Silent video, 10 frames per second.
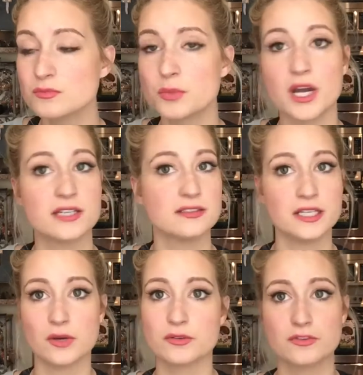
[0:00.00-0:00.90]
but
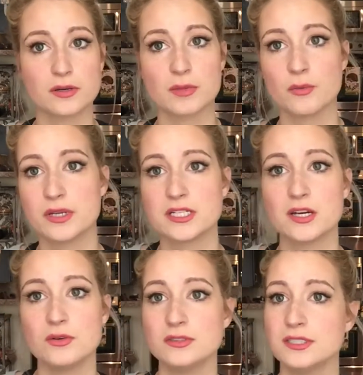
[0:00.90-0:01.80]
you know, in front of my
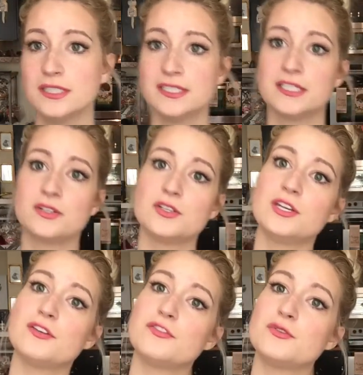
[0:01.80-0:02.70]
window, you know, you
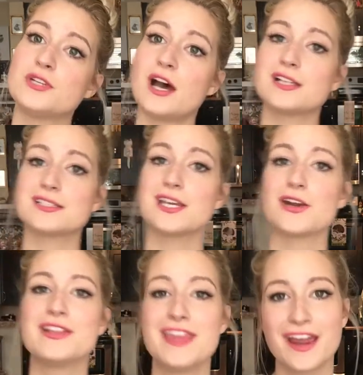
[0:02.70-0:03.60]
get a few dots
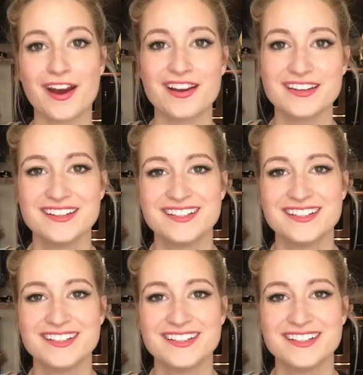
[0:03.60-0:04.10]
here and there,